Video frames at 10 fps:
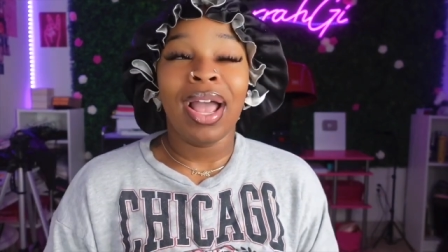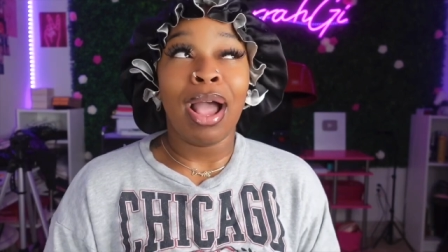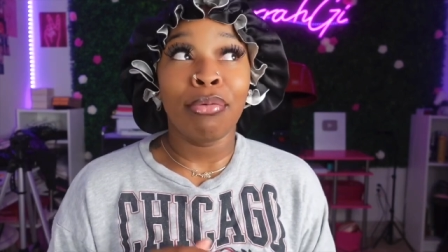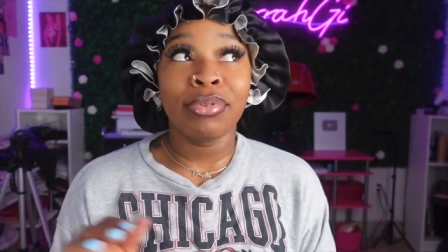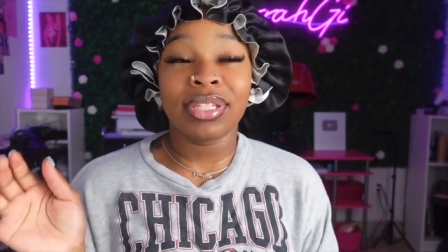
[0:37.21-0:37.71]

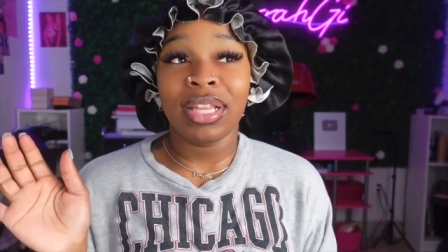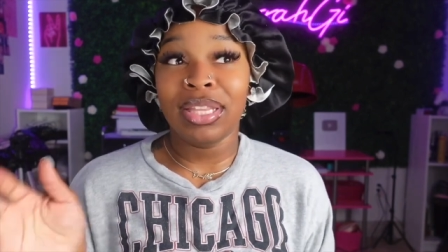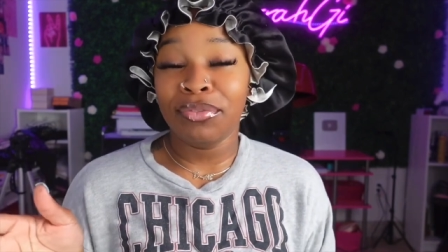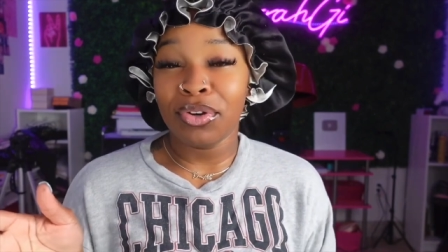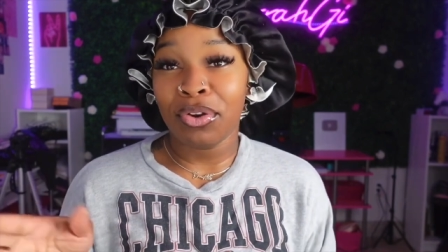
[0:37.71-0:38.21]
I would say
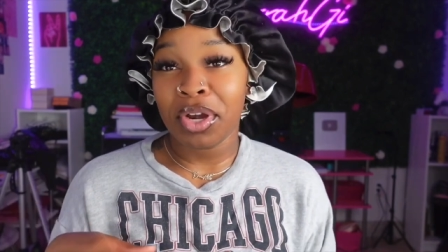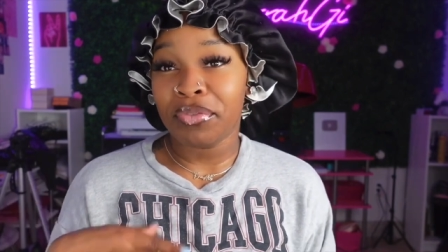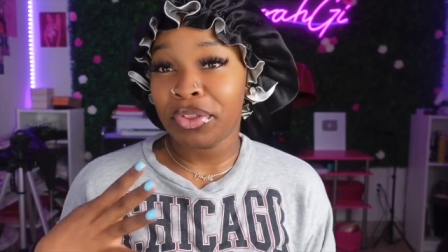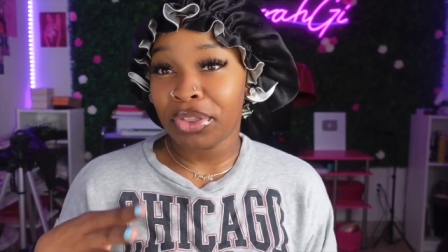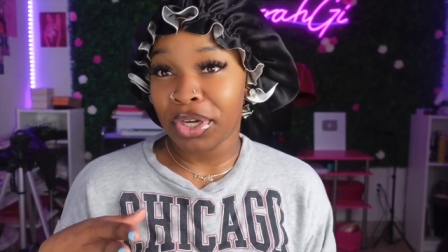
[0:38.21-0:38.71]
leave it on there
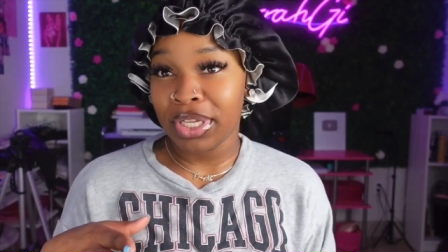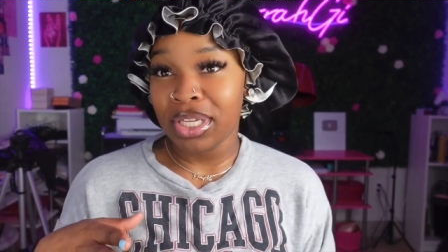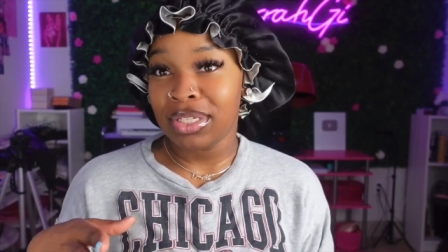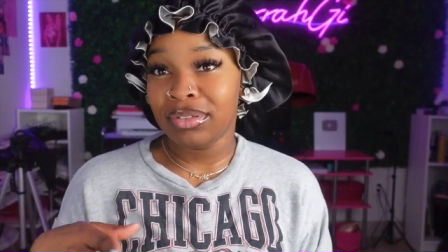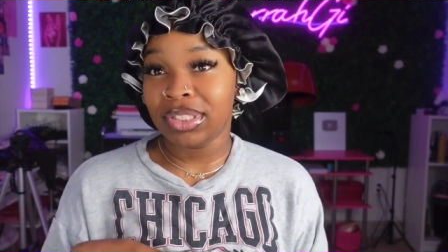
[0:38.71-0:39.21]
for
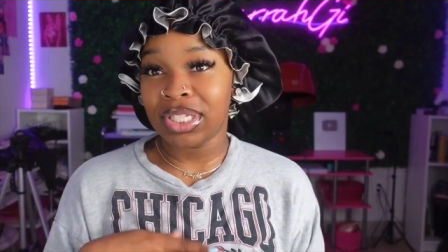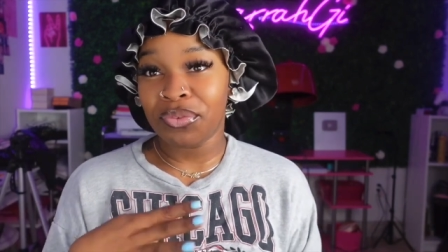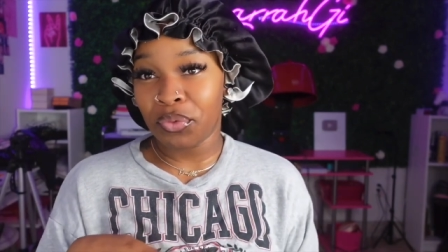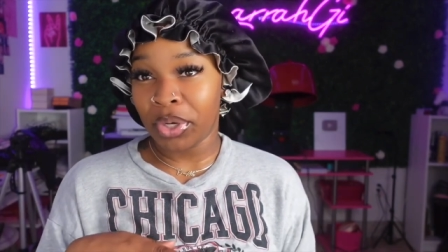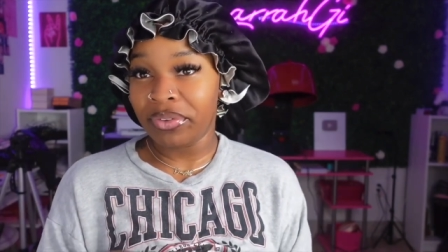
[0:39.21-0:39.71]
30 to
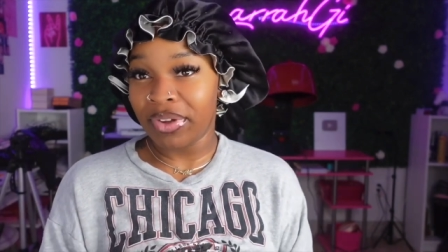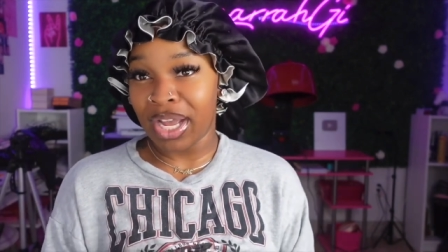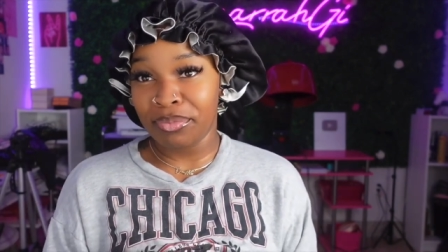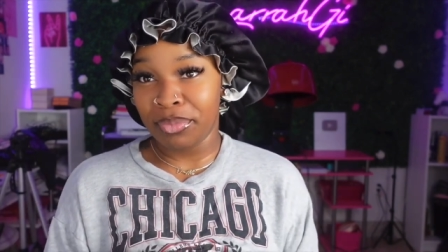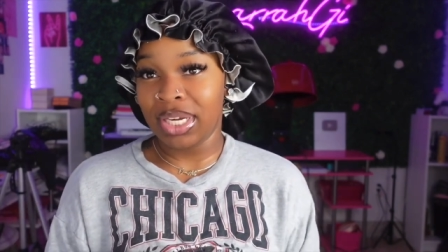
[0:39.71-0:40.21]

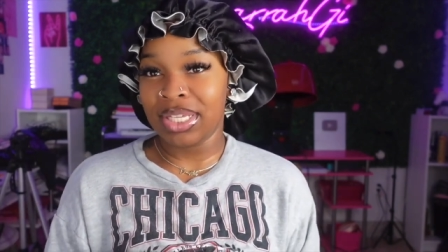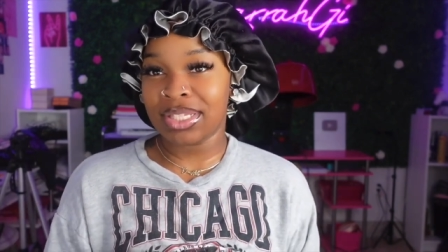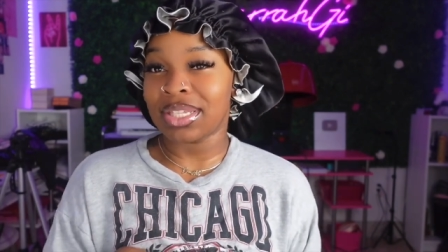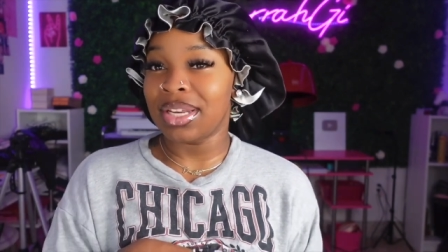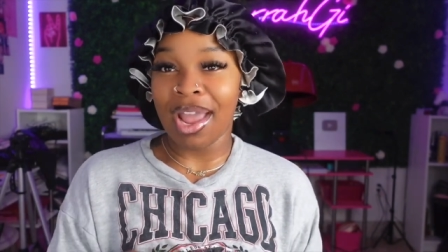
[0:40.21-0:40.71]
45
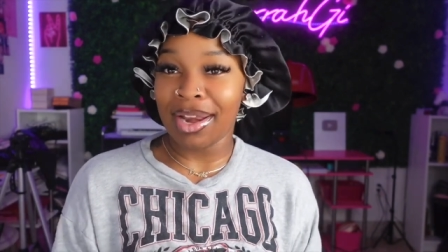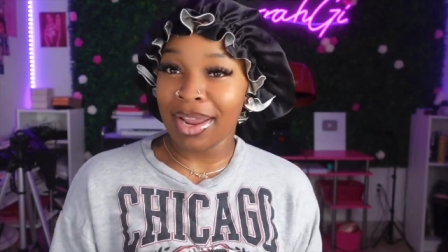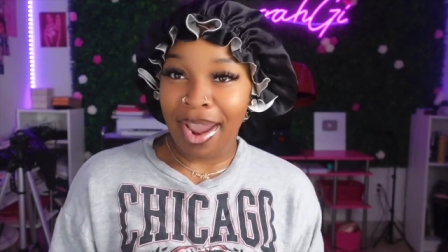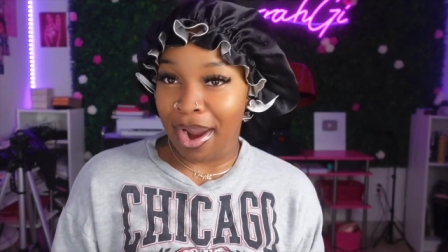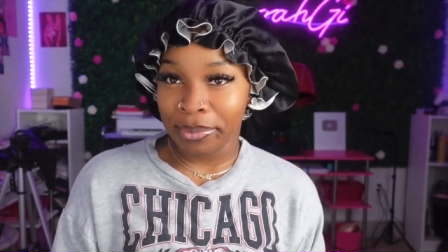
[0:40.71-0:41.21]
minutes, not
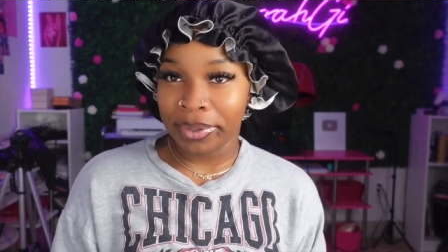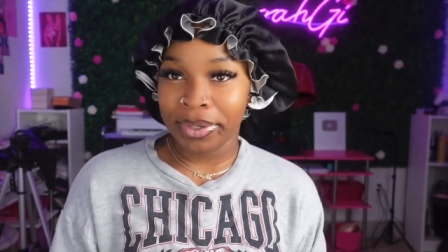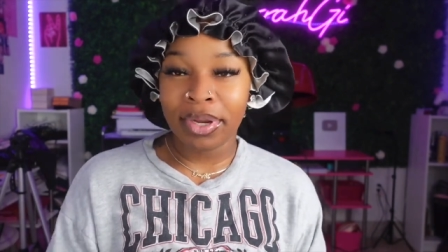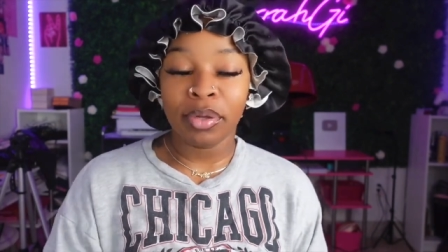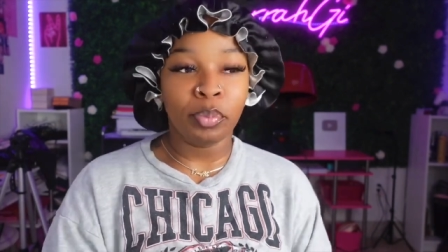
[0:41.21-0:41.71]
an
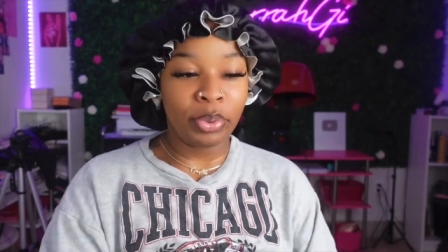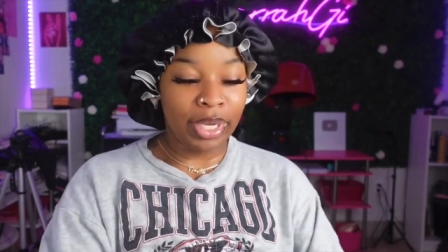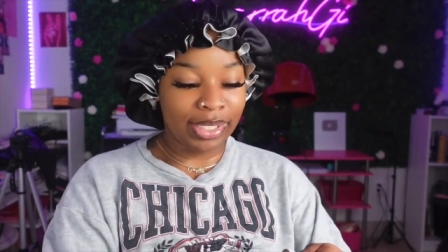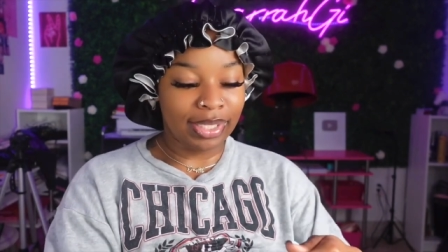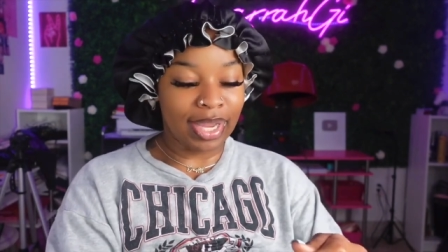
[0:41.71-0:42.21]
hour.
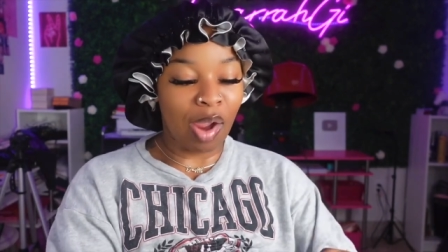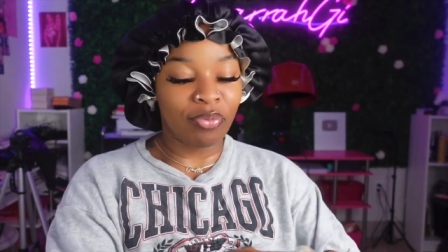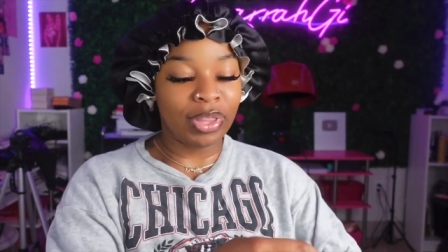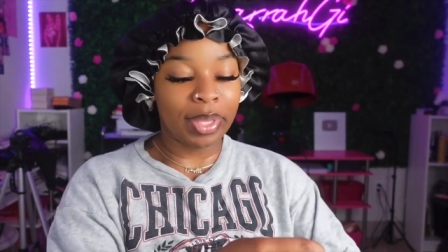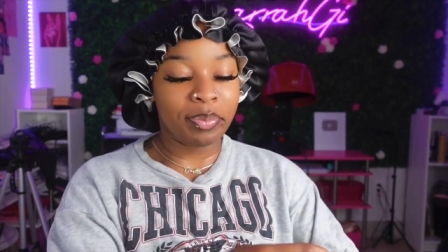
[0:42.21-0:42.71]
But I
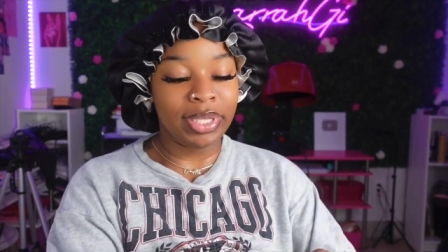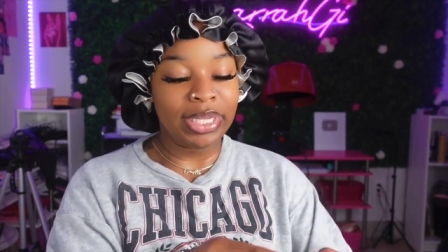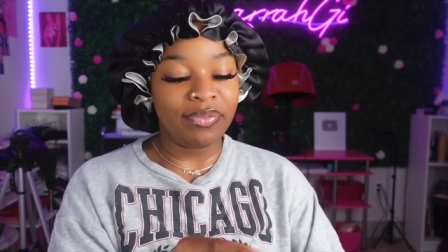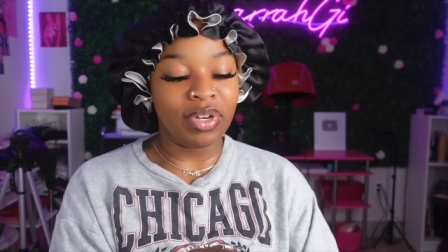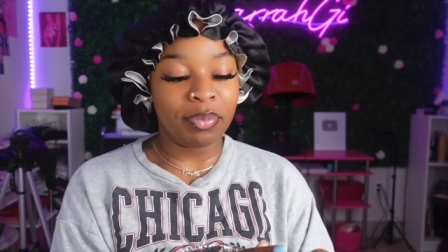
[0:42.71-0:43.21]
feel like me
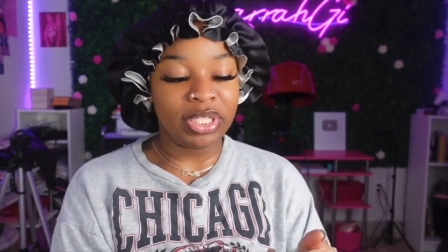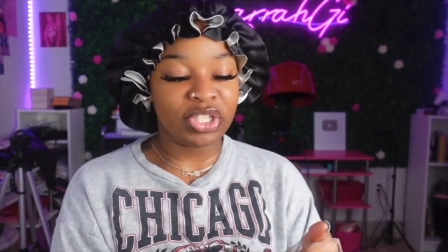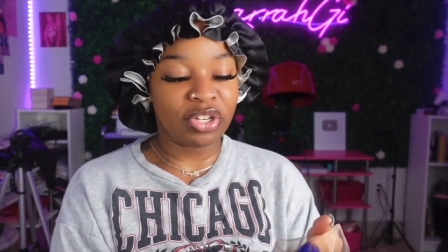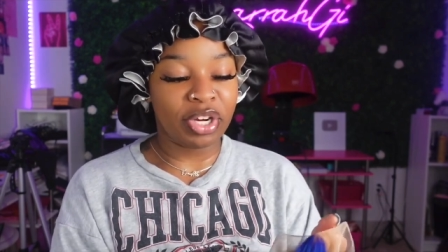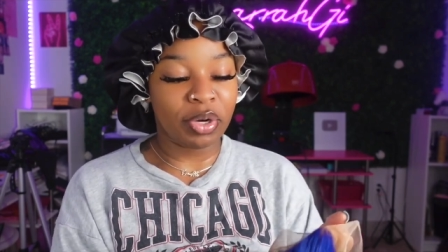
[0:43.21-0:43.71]
leaving the bleach
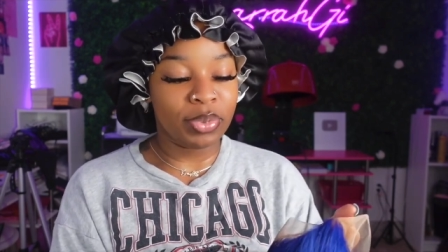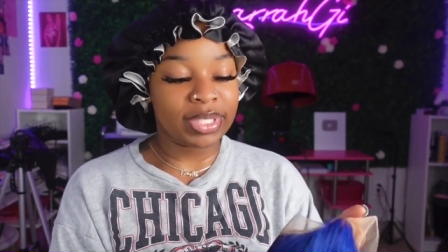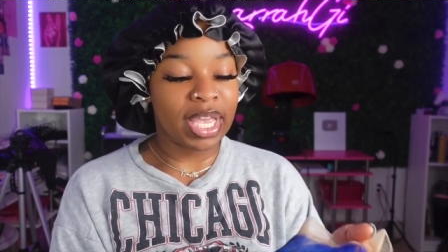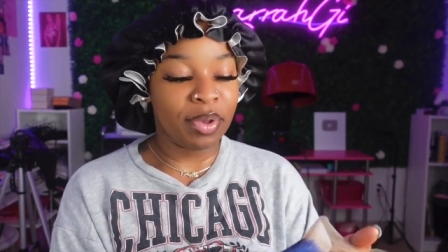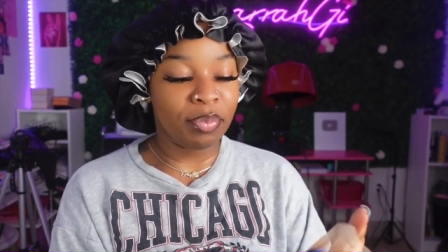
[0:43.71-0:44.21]
on there
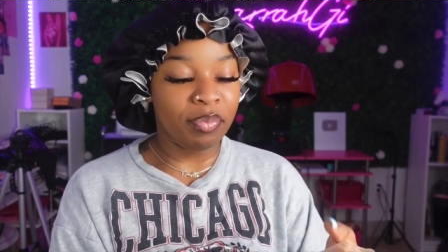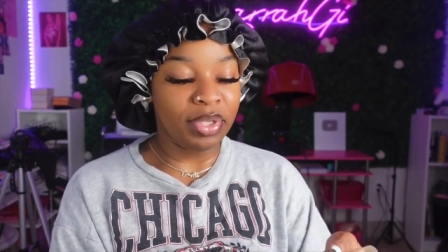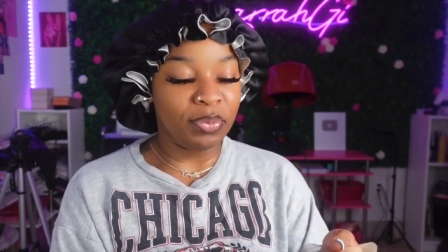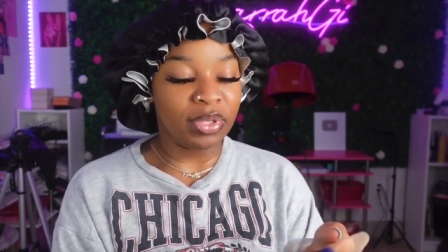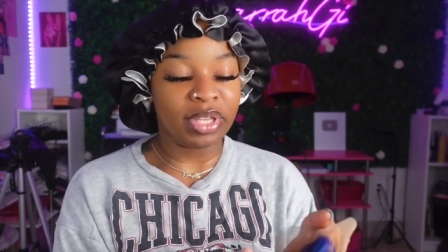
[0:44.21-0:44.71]
was helping
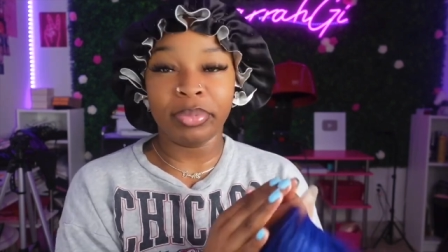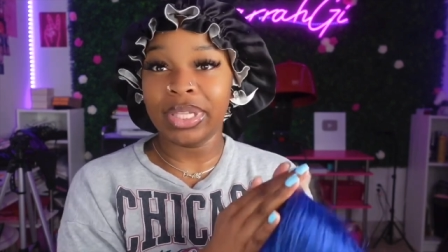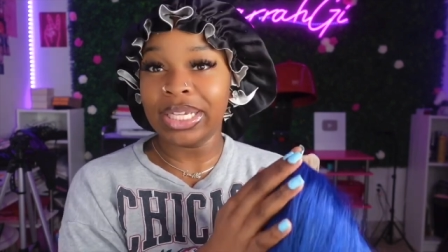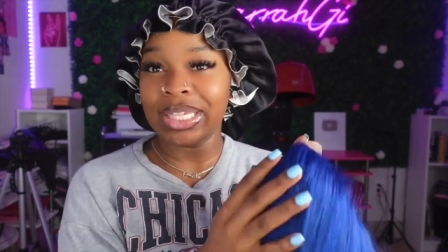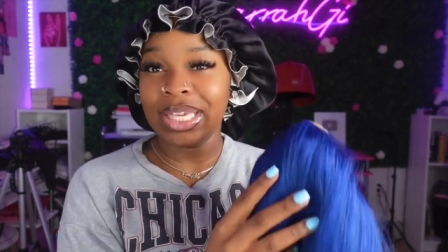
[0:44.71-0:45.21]
me with the
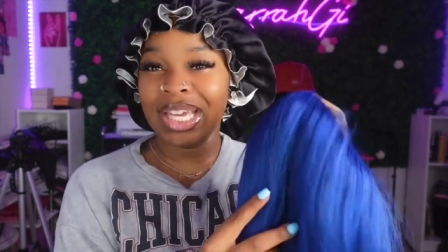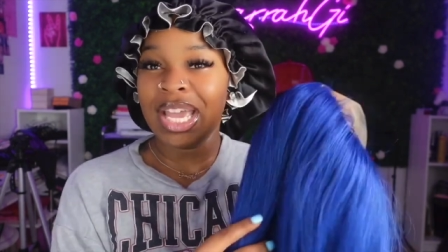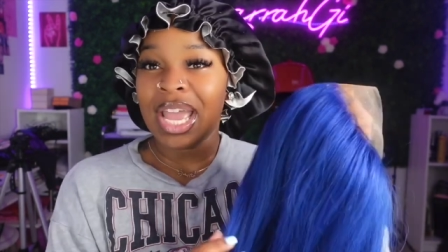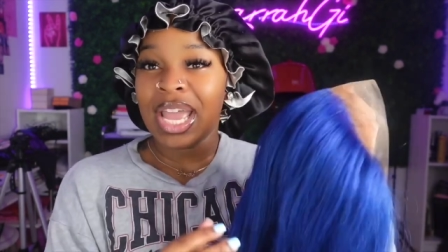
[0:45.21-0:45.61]
plucking